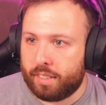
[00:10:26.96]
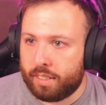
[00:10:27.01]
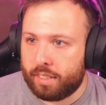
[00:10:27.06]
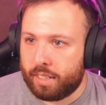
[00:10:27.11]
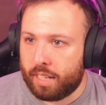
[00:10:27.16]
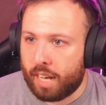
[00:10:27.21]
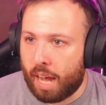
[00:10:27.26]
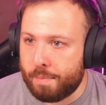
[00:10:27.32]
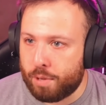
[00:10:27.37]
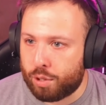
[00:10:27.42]

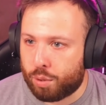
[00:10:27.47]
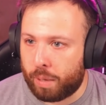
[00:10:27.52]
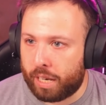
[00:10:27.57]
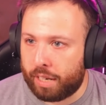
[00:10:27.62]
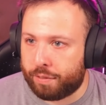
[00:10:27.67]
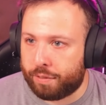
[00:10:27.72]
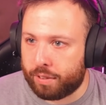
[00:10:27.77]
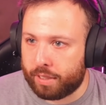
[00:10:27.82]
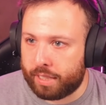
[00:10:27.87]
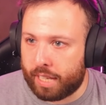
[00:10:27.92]
I'm just waiting
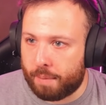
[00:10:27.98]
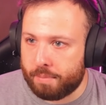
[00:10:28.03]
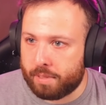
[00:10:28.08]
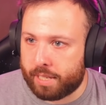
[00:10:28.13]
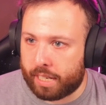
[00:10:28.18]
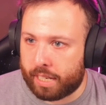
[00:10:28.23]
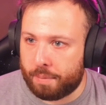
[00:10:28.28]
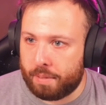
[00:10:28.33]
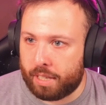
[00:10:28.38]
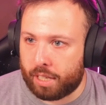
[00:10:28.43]
for them to
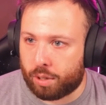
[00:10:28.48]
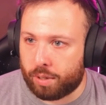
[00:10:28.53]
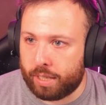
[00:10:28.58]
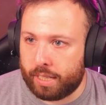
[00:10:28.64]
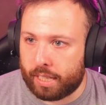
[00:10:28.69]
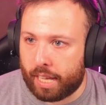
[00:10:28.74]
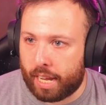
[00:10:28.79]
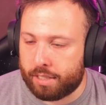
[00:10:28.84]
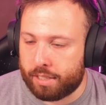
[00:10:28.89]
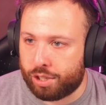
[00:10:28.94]
give me the green
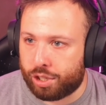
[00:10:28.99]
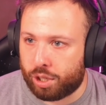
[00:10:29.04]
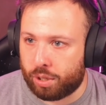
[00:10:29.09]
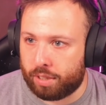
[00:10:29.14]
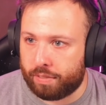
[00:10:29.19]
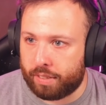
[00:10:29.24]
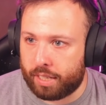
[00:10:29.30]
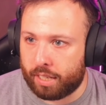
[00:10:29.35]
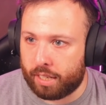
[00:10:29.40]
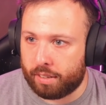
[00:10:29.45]
light to show the
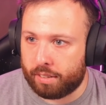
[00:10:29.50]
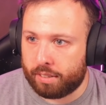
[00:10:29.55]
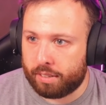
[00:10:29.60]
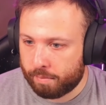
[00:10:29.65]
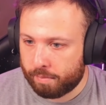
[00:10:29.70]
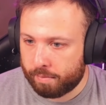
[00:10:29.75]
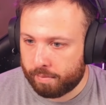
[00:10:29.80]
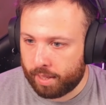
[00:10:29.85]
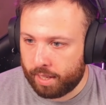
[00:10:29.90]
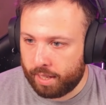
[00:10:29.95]
video.
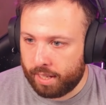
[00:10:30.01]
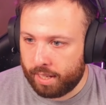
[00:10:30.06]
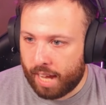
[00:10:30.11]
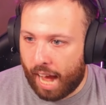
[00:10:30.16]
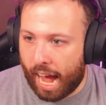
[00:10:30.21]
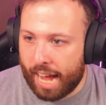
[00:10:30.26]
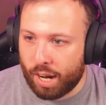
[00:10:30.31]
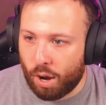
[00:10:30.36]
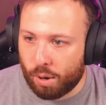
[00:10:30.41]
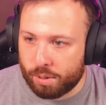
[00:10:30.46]

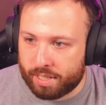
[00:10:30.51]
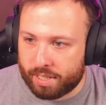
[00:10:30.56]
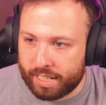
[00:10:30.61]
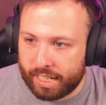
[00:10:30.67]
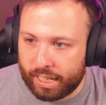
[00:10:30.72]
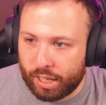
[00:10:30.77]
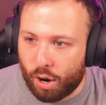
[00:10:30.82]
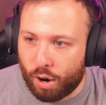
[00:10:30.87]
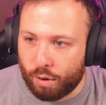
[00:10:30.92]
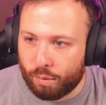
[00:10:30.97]
I know,
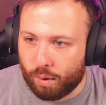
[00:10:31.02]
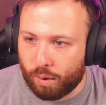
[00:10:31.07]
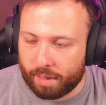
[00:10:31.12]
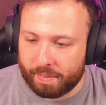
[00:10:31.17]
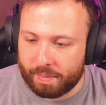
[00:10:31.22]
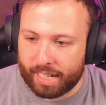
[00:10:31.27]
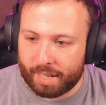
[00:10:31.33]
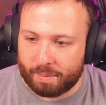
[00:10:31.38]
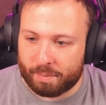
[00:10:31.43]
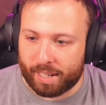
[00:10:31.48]
CEO of one
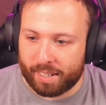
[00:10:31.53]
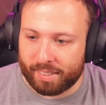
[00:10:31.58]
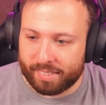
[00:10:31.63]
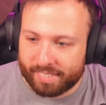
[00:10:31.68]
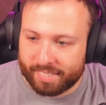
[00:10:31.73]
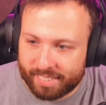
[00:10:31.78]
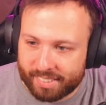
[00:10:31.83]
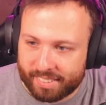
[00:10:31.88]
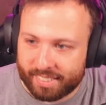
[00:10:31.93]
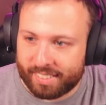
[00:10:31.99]
minute, bro.
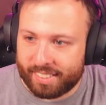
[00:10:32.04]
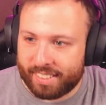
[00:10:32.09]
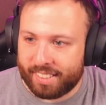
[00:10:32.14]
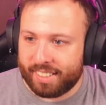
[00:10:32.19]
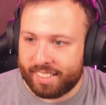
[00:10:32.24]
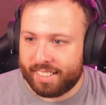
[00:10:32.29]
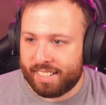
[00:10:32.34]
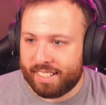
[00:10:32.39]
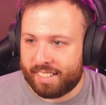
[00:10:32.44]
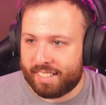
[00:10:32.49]

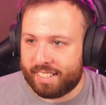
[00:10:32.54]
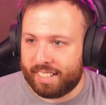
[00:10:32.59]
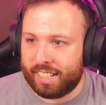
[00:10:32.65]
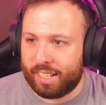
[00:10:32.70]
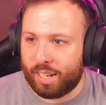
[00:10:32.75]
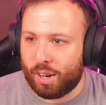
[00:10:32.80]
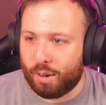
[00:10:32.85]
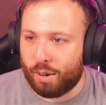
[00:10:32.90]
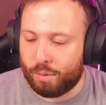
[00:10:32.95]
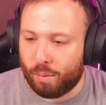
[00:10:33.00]

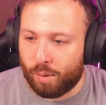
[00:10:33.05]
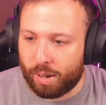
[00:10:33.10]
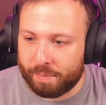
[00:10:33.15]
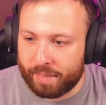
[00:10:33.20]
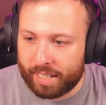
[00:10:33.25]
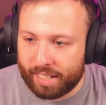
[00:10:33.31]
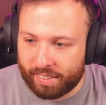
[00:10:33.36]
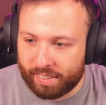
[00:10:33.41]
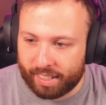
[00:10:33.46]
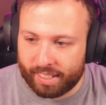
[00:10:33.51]
CEO of one
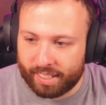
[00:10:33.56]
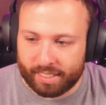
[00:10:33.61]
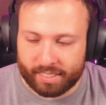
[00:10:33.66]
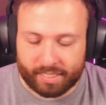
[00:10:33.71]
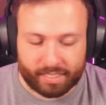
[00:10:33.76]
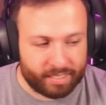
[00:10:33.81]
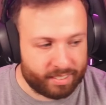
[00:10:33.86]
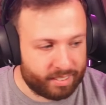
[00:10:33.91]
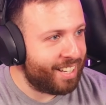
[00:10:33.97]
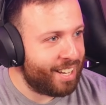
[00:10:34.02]
minute right now.
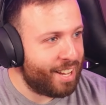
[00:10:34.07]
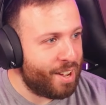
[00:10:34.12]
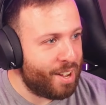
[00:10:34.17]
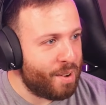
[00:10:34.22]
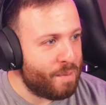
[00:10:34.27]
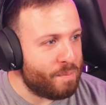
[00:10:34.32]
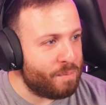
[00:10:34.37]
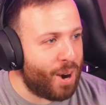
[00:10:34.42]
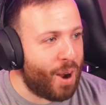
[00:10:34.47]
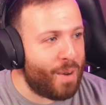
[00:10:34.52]

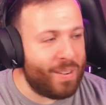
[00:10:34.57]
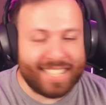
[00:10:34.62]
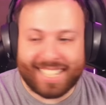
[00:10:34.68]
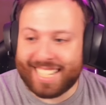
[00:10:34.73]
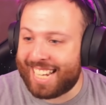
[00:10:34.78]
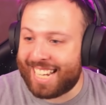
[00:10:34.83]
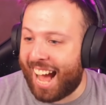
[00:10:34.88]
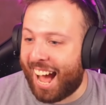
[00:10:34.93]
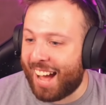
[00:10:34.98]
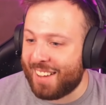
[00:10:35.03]
Bro, it's
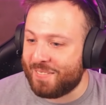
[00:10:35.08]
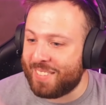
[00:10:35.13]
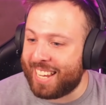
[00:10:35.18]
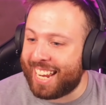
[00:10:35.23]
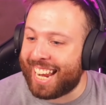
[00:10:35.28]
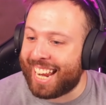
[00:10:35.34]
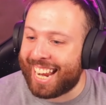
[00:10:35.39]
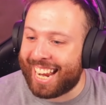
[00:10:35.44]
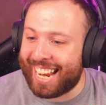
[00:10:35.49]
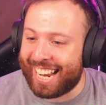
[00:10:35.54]
not
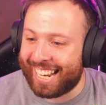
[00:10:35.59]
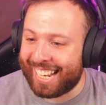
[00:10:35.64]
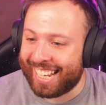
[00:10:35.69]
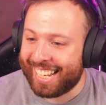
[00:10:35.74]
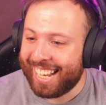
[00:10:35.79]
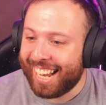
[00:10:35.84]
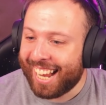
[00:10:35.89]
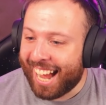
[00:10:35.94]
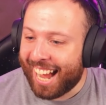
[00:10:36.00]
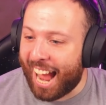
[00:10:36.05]
me.
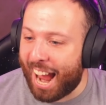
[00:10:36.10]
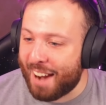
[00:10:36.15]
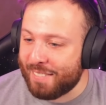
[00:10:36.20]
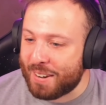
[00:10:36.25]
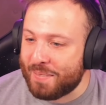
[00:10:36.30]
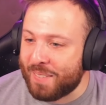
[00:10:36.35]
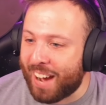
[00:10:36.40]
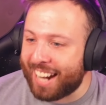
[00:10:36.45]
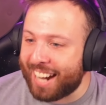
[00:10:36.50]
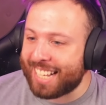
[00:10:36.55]

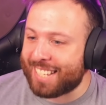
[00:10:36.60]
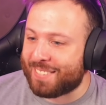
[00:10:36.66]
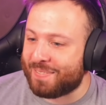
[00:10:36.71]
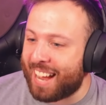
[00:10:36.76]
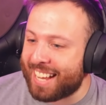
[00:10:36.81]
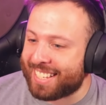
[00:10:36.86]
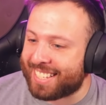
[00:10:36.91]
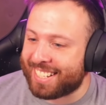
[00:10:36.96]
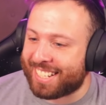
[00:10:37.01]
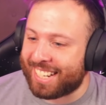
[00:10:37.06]
Everybody's
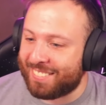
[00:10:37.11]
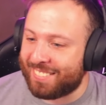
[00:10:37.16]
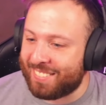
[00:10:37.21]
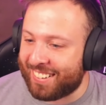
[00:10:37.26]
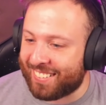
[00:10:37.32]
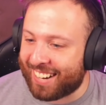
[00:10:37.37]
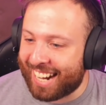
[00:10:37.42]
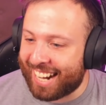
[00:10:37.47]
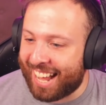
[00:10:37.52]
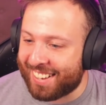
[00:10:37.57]
messaging me
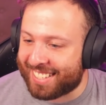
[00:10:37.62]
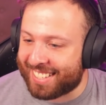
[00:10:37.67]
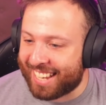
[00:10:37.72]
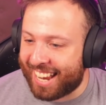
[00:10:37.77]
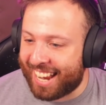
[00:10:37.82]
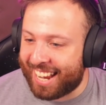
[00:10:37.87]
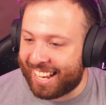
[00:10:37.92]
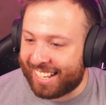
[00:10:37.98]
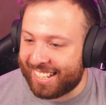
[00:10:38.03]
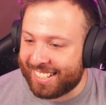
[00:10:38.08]
right now
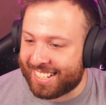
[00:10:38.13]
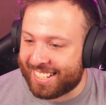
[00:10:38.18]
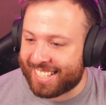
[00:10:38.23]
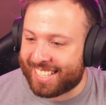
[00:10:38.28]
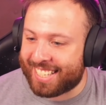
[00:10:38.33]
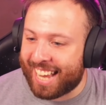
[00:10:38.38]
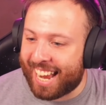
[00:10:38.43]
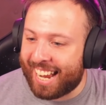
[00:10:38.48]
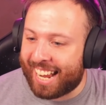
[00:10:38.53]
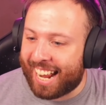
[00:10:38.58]
saying, just
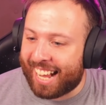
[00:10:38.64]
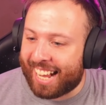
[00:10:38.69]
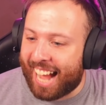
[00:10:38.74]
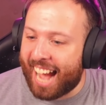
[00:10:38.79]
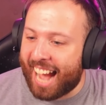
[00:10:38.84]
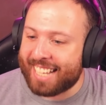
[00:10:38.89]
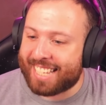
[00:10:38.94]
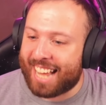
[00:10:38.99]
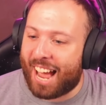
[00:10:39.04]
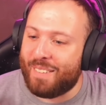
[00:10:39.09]
say it.
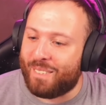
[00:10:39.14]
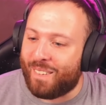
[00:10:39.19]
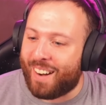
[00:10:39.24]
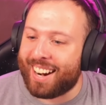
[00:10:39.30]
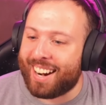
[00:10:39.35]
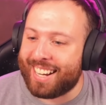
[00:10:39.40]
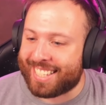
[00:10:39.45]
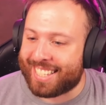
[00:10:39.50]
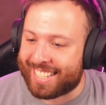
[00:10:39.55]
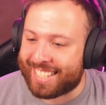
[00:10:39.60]
Guys, I want
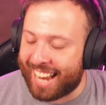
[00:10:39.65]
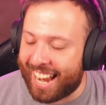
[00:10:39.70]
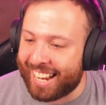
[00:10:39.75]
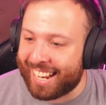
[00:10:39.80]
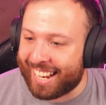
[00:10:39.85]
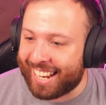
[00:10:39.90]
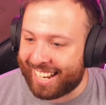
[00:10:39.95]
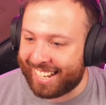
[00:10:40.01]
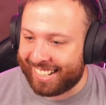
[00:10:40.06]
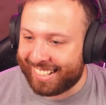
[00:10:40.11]
to say
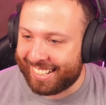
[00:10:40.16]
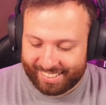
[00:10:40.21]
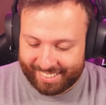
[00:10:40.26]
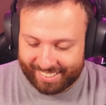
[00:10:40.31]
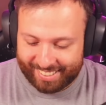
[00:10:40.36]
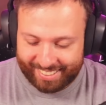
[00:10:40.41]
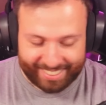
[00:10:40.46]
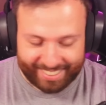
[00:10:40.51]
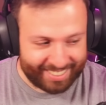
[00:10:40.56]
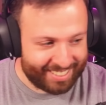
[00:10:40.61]
it.
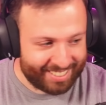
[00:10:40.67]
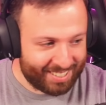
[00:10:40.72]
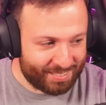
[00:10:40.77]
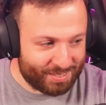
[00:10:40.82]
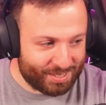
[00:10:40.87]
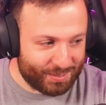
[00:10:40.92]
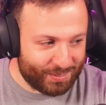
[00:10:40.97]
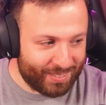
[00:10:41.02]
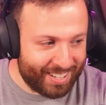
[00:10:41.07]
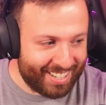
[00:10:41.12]
I'm
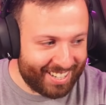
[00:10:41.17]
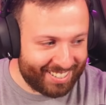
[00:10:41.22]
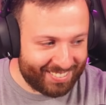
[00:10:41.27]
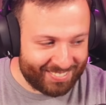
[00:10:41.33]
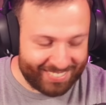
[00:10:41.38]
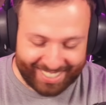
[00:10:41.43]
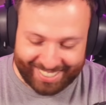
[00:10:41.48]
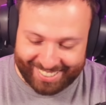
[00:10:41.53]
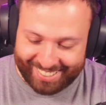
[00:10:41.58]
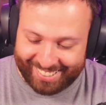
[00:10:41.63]
sweating,
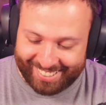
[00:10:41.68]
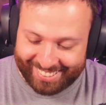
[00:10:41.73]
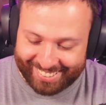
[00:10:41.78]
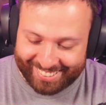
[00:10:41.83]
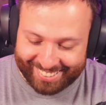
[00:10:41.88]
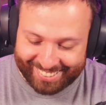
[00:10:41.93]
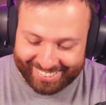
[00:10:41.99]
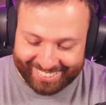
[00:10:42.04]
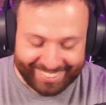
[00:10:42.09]
bro.